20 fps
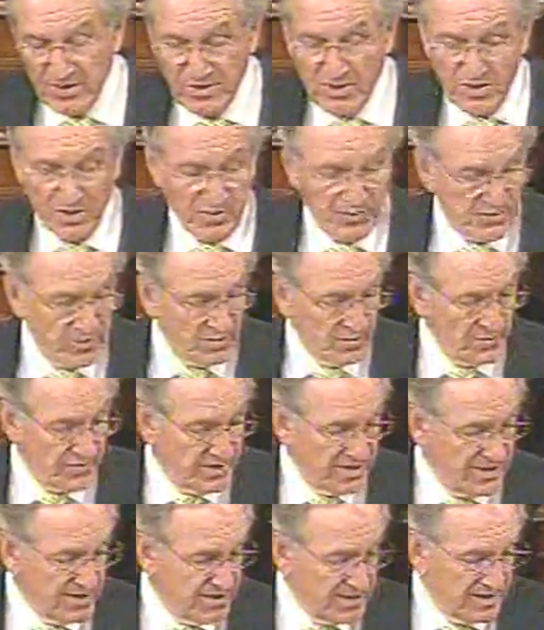although
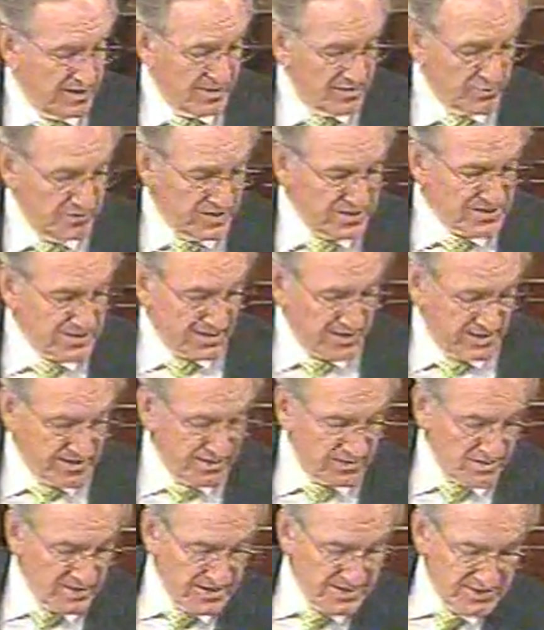the recent
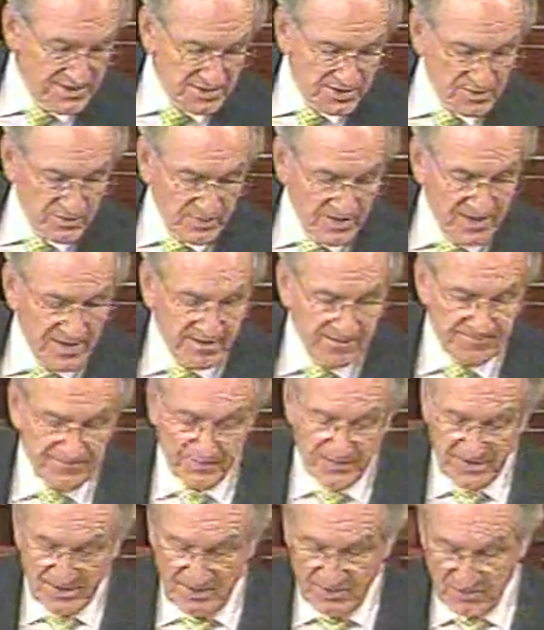letter I just
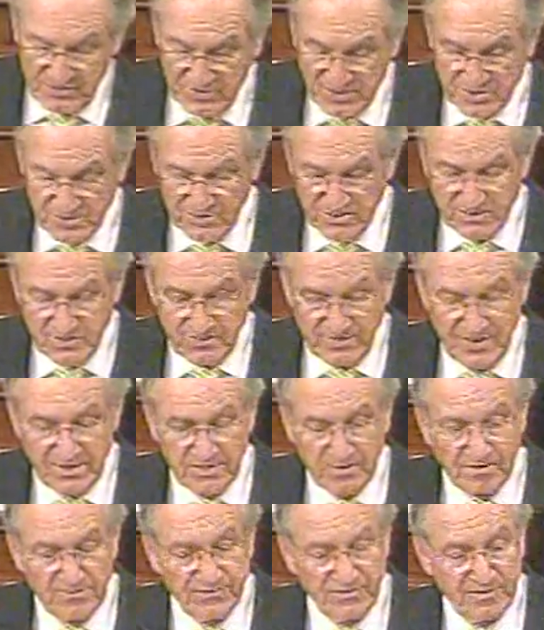read to insert in the
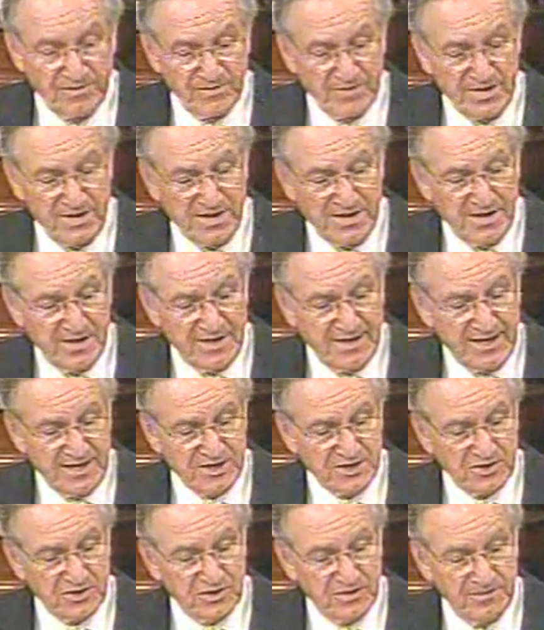record from the
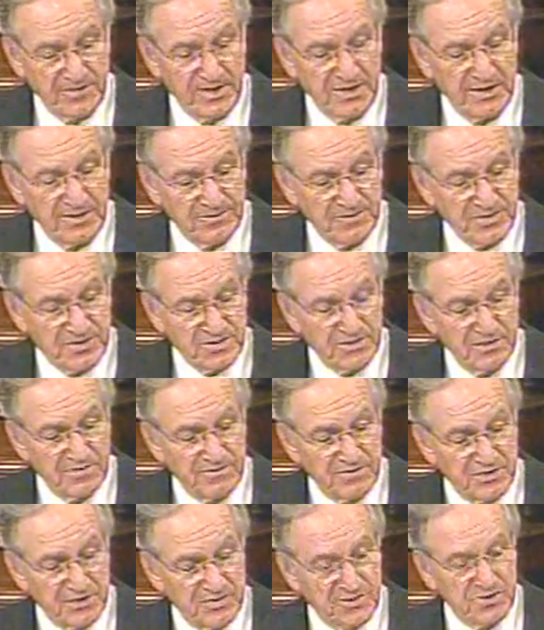National Committee to
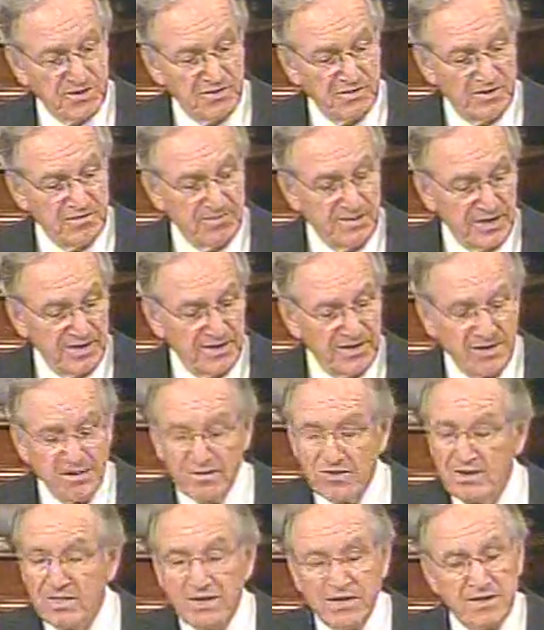Preserve Social Security and
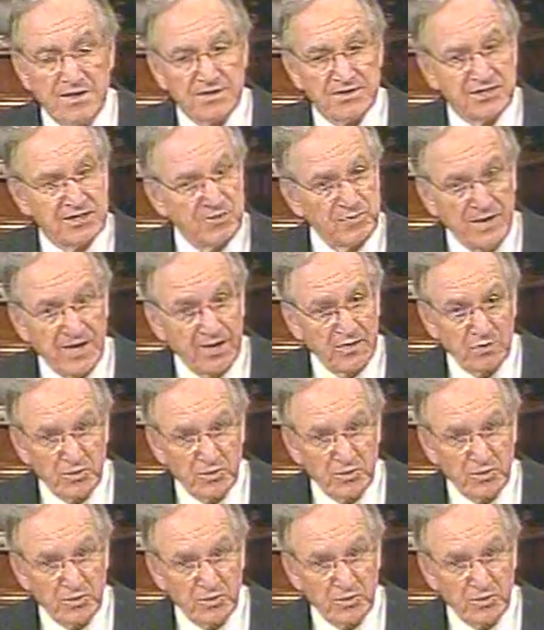Medicare says we ought to